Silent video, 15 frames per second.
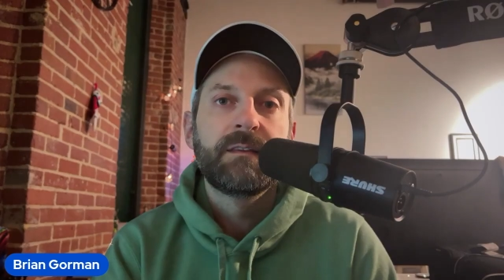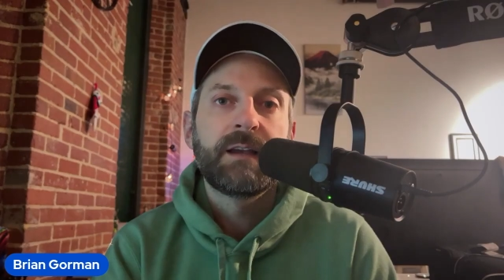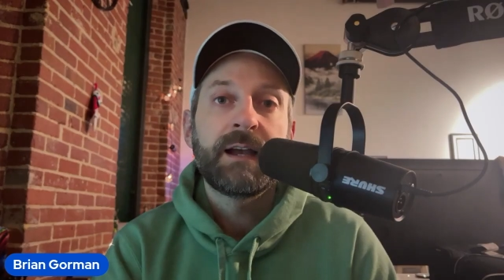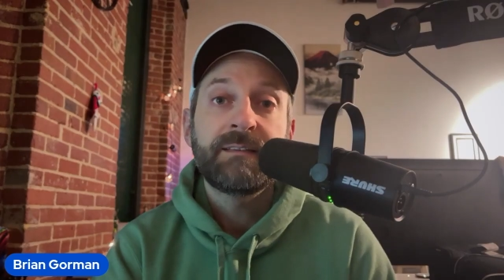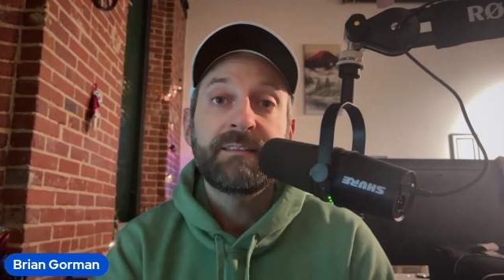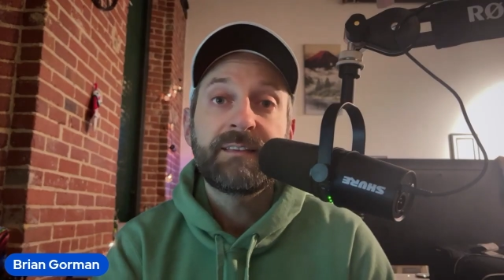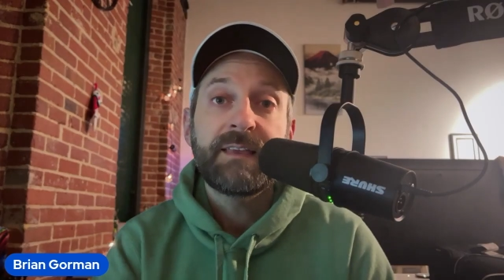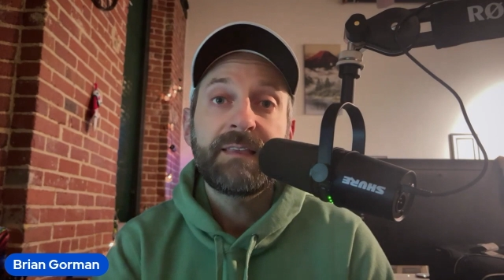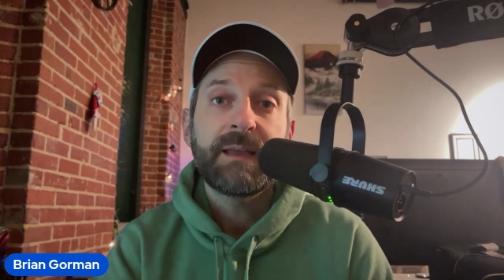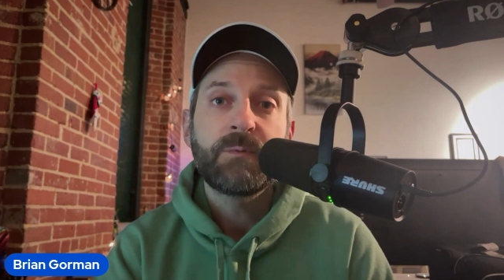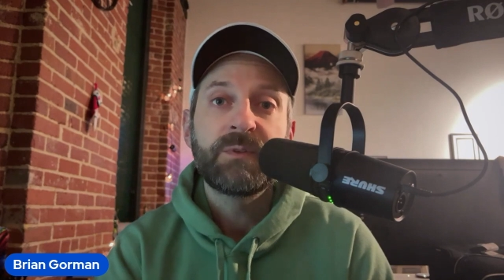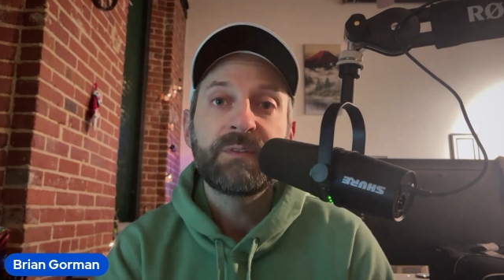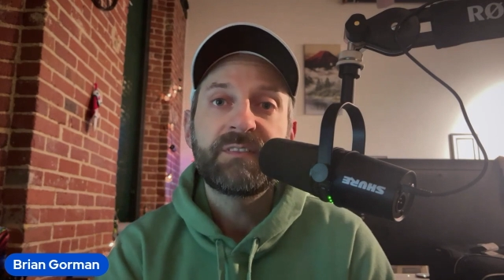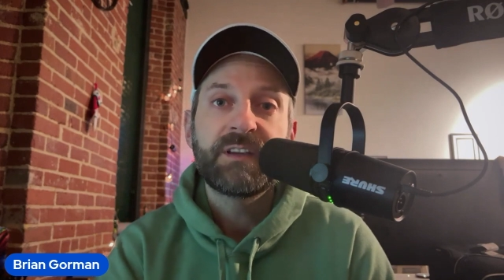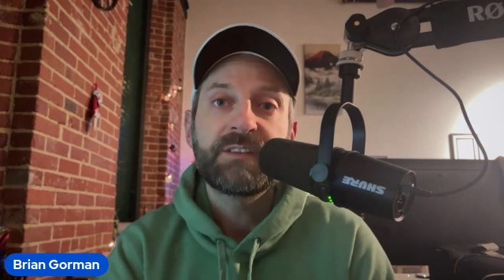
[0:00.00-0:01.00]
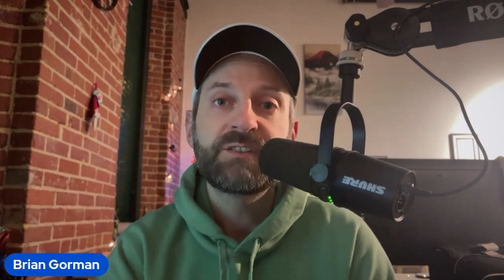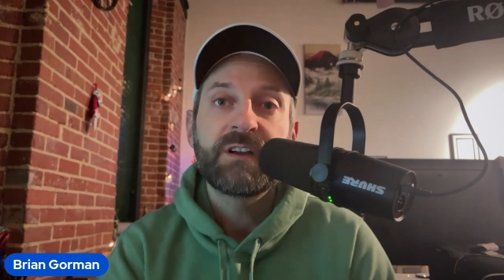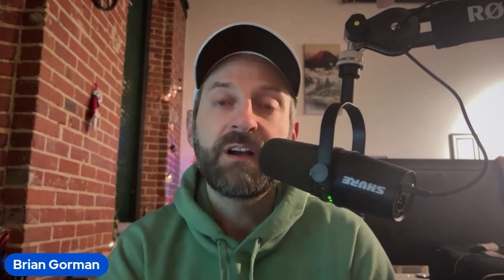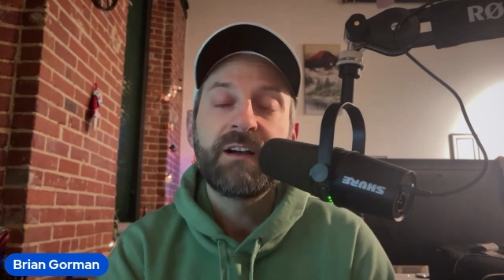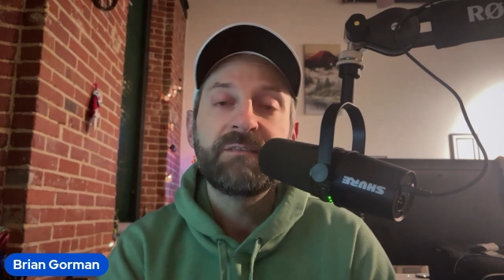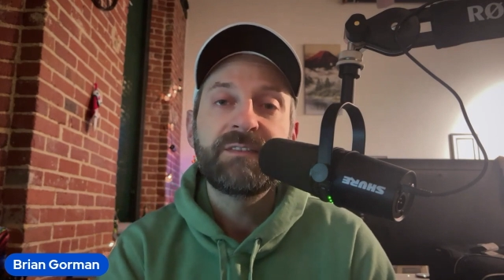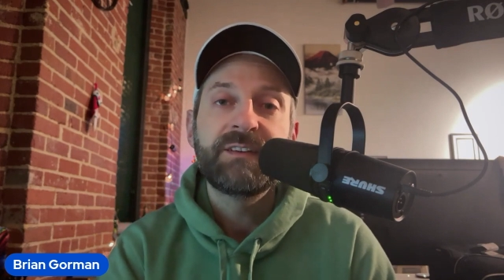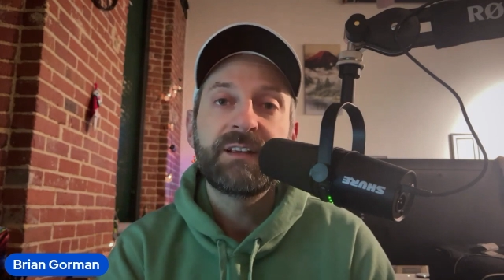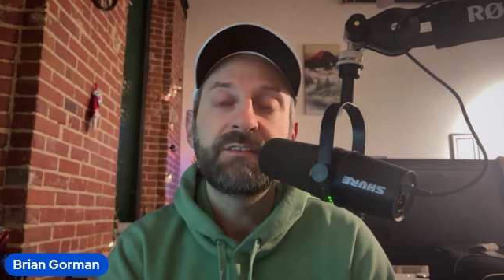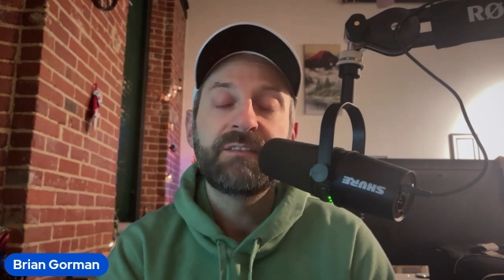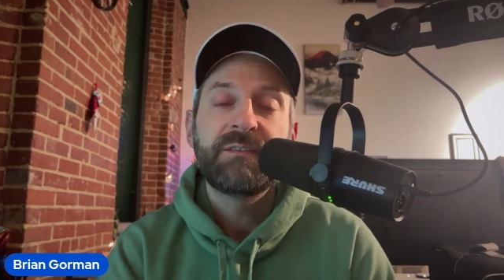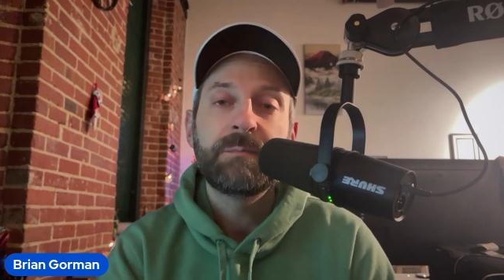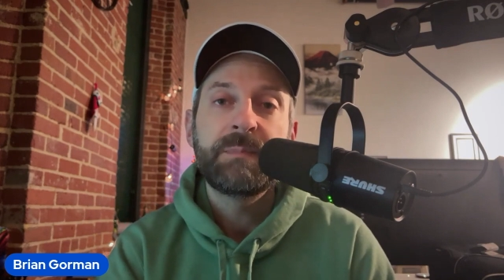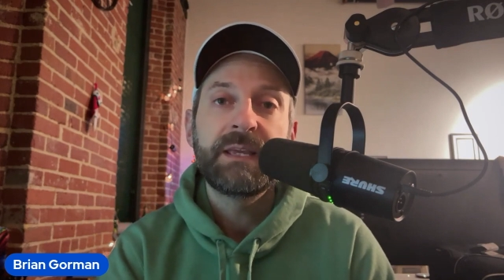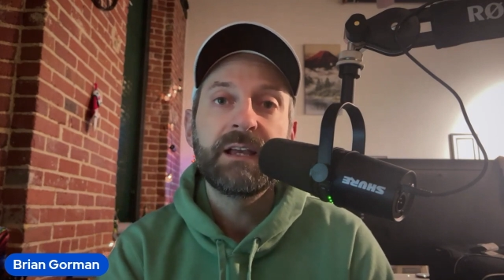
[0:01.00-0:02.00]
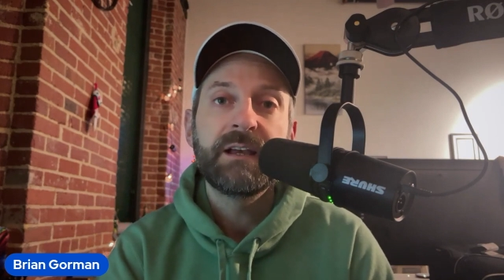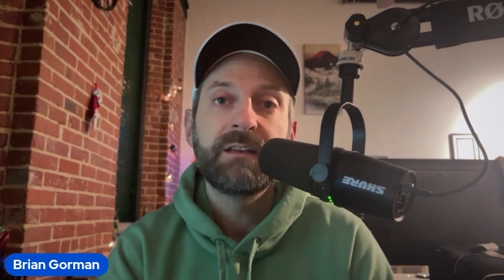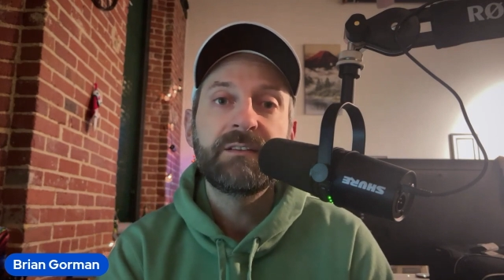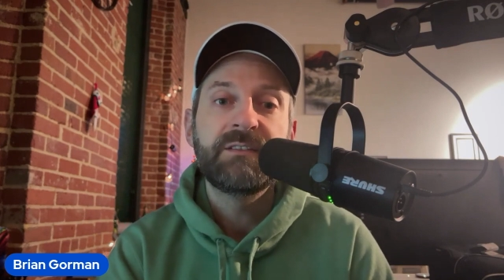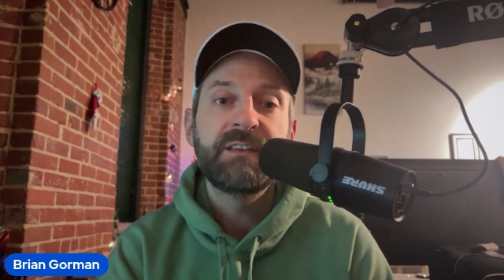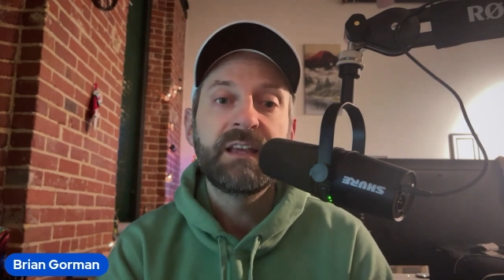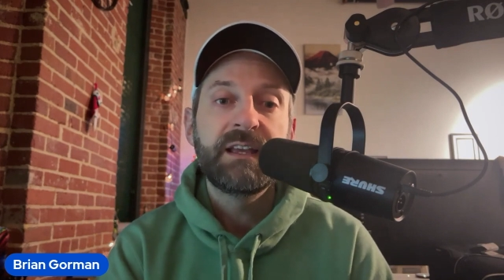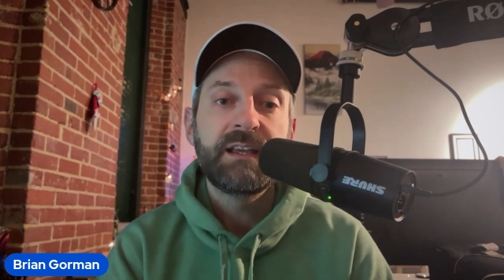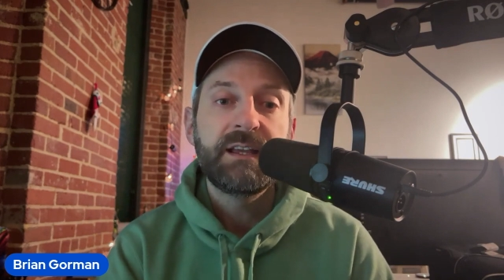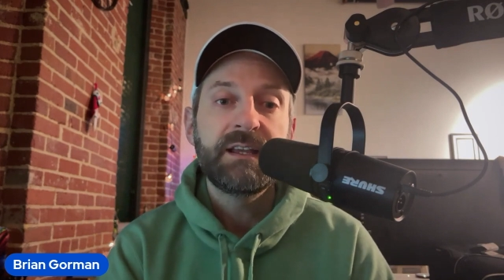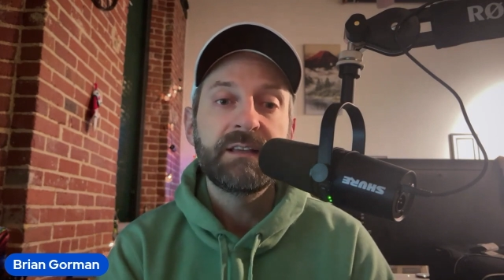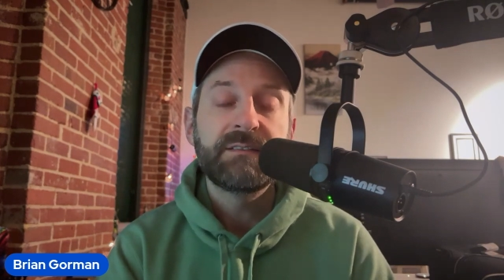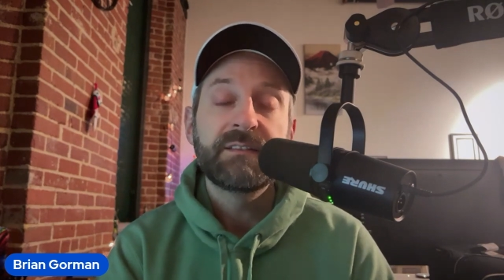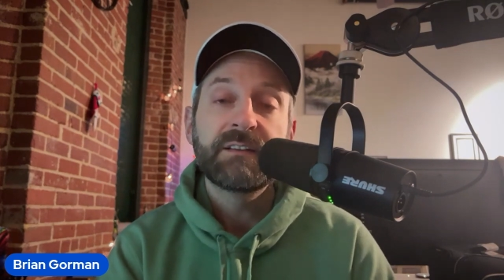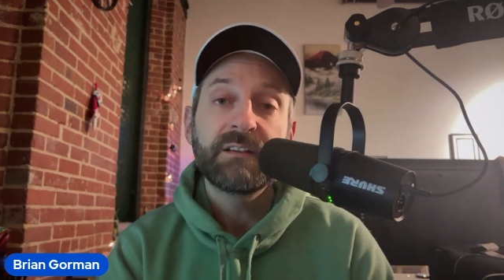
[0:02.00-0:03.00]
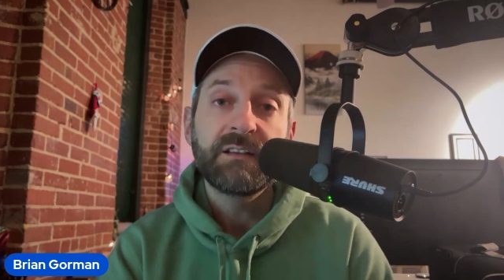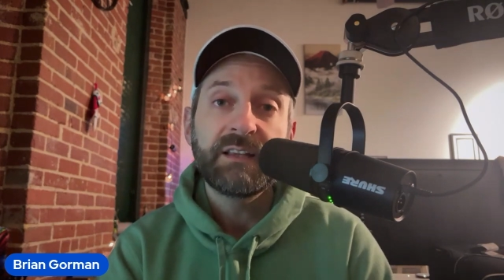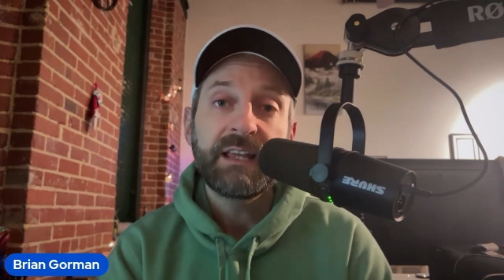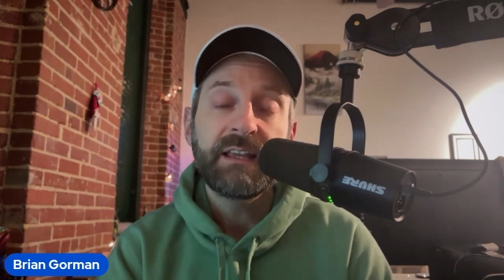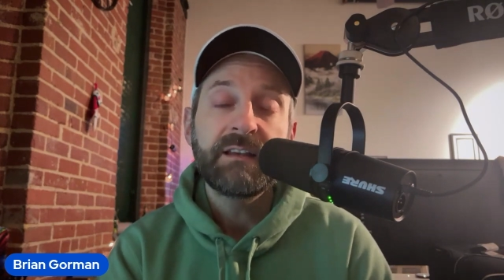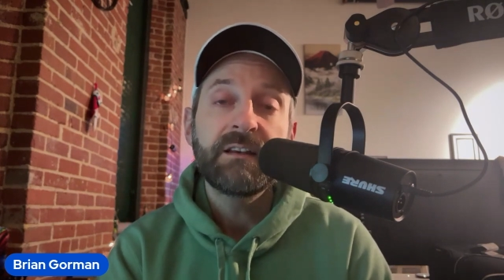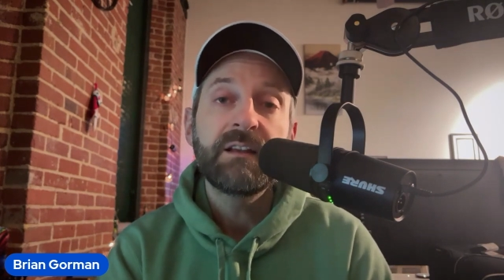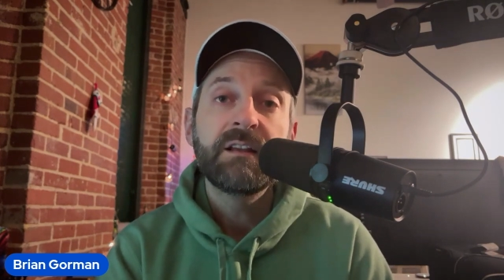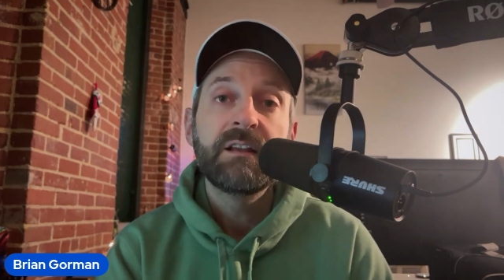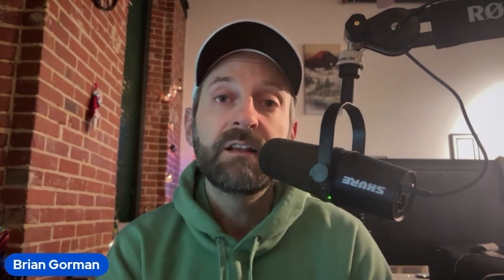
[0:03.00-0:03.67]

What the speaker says: I say that with such confidence because it's clean,